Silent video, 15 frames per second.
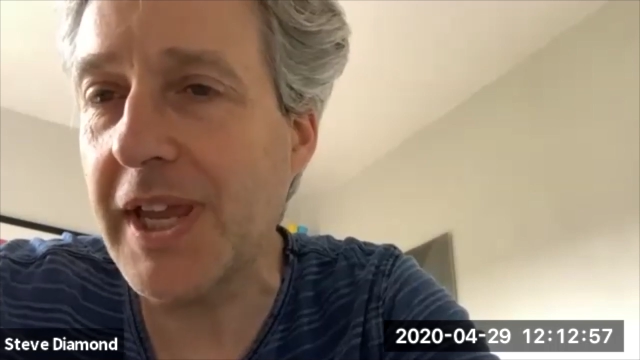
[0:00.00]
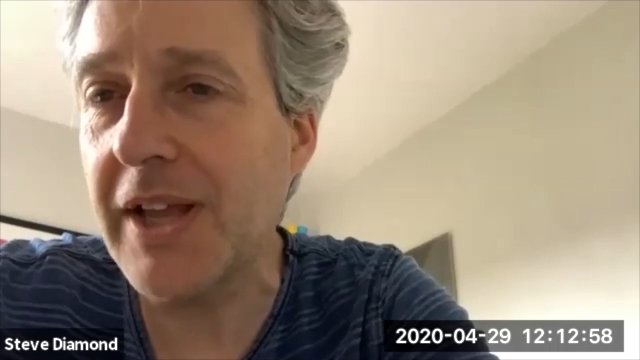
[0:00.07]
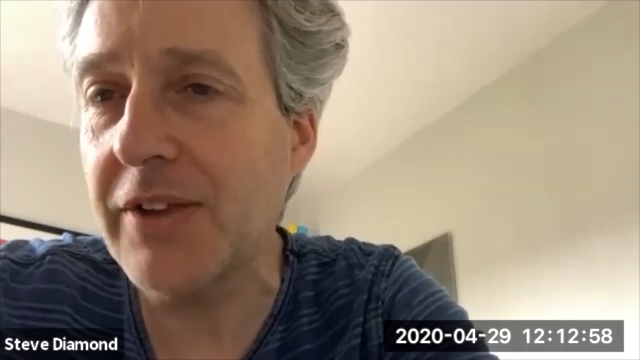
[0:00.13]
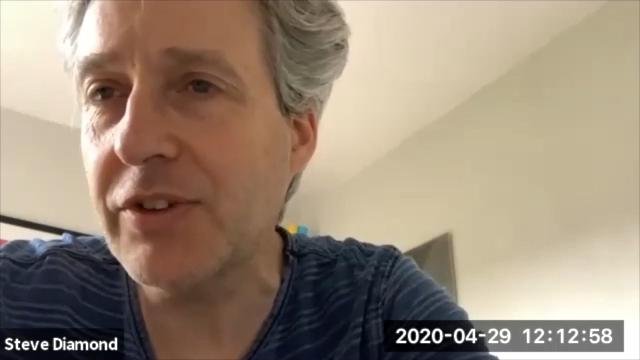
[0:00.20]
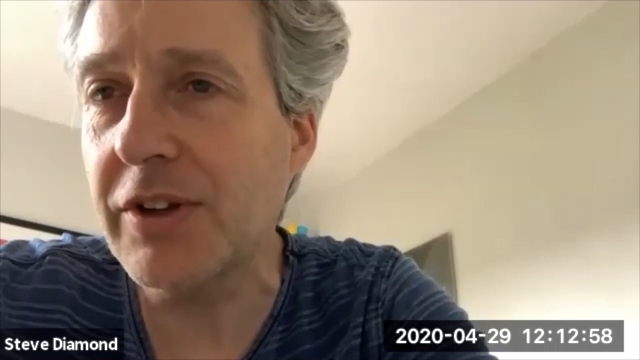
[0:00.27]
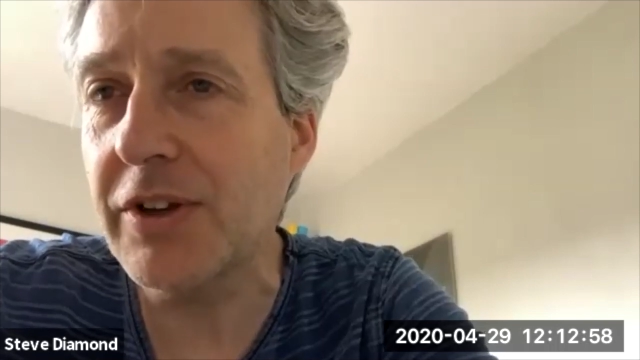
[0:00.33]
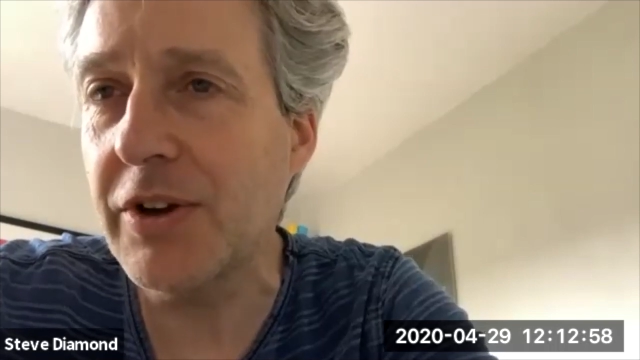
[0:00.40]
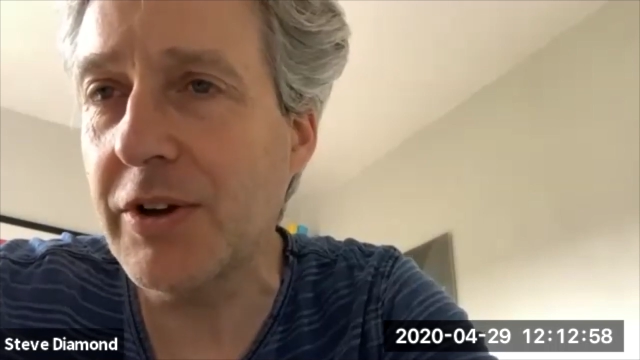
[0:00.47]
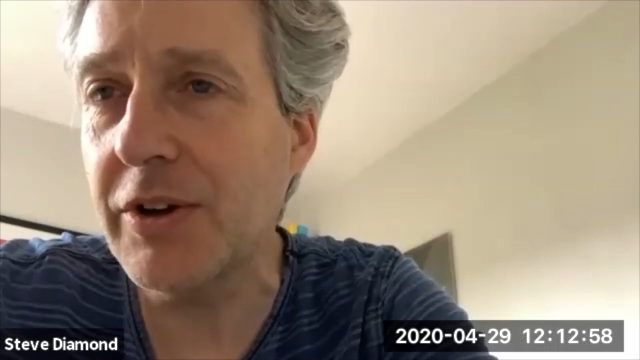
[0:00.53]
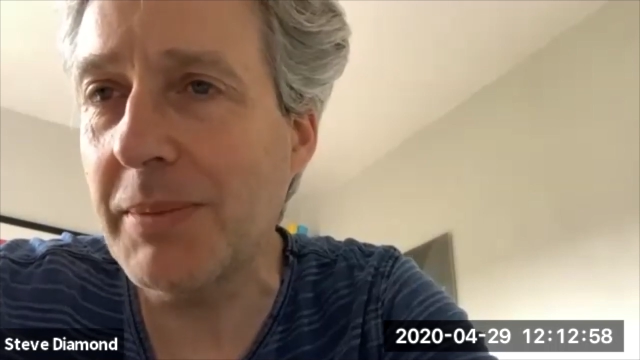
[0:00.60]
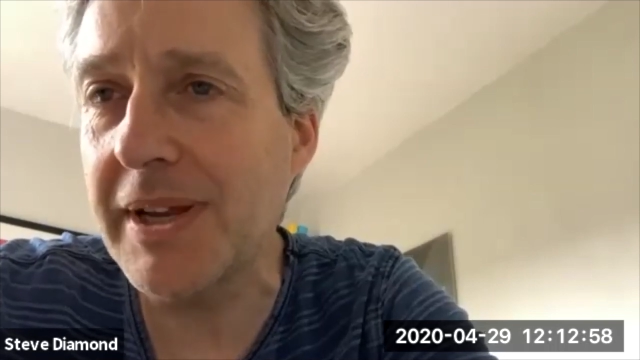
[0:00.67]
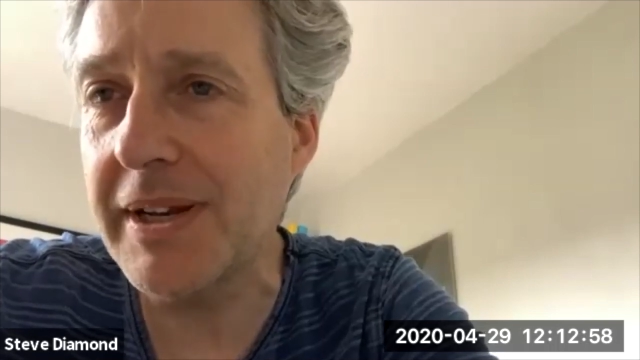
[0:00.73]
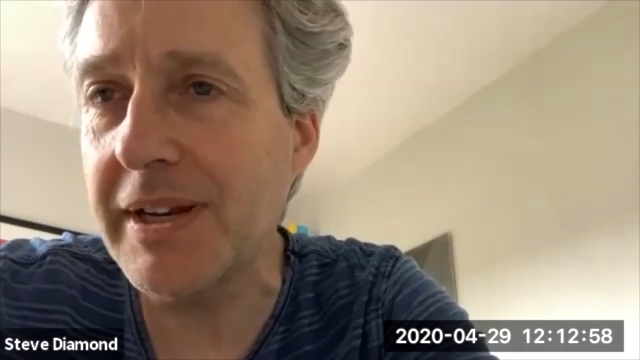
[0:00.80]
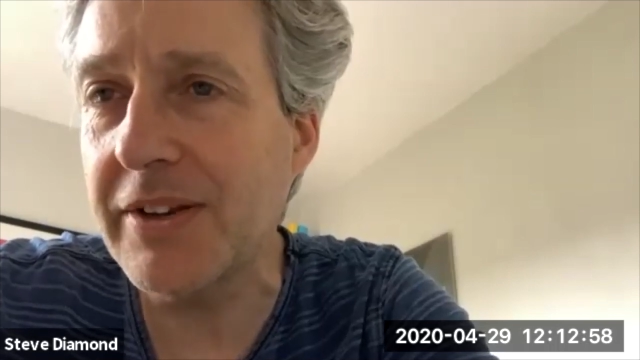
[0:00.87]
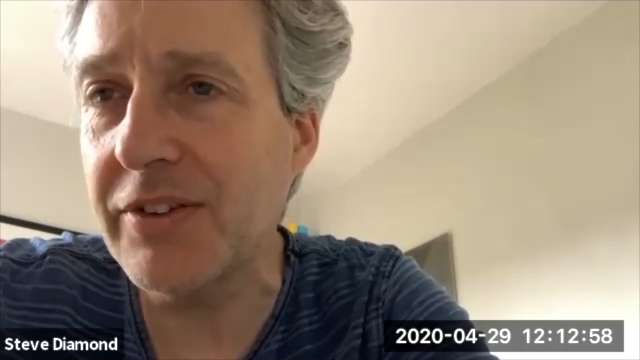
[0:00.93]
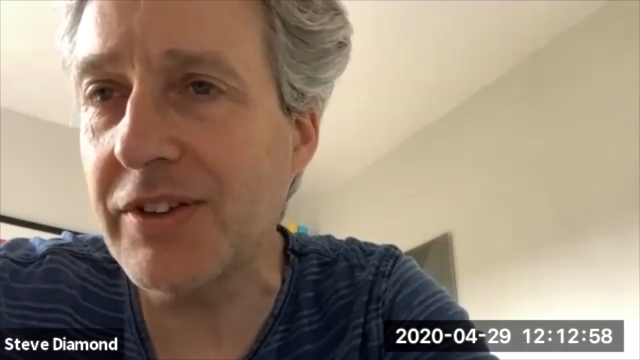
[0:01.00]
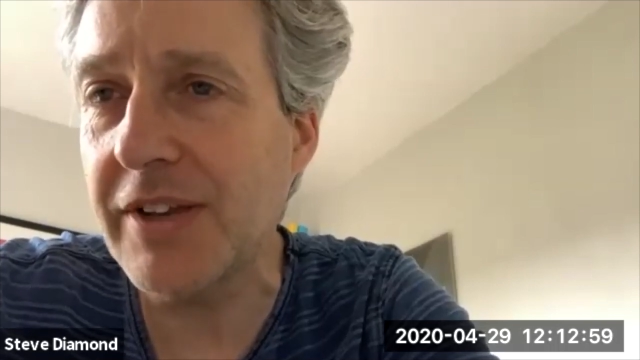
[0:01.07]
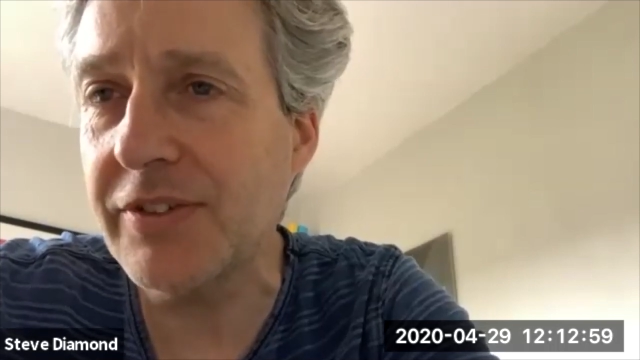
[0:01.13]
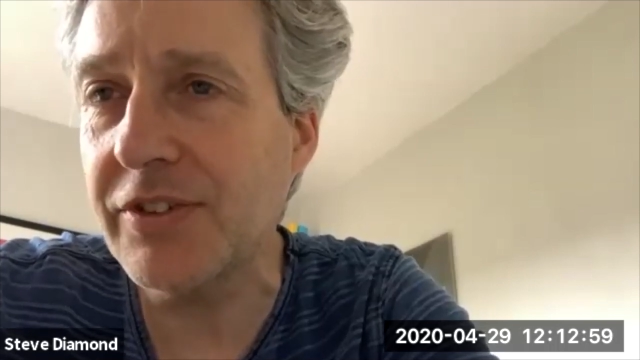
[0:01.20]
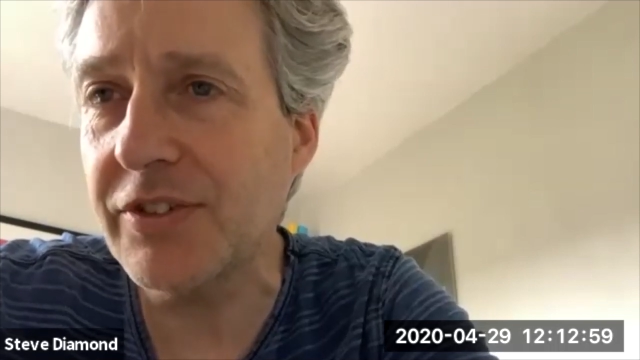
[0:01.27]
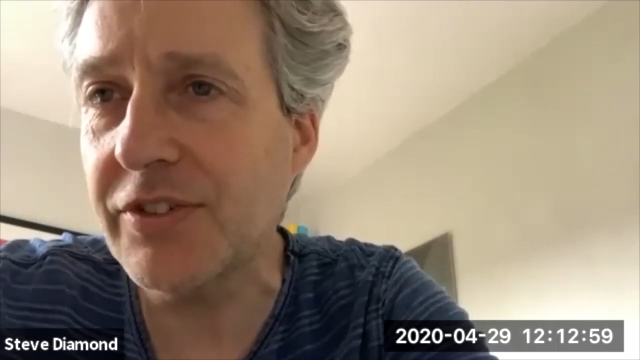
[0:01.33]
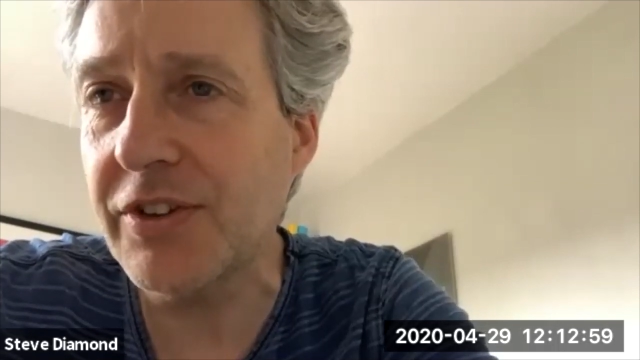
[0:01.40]
Councillor Cook made in his
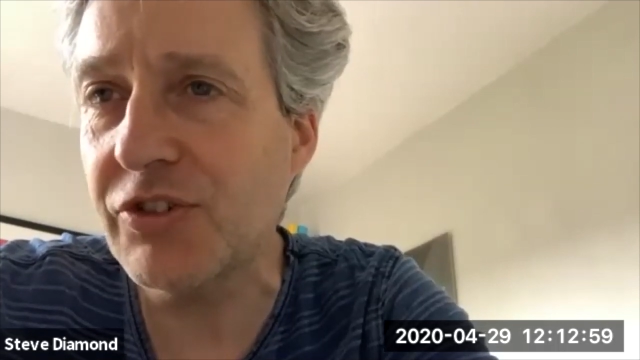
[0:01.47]
letter to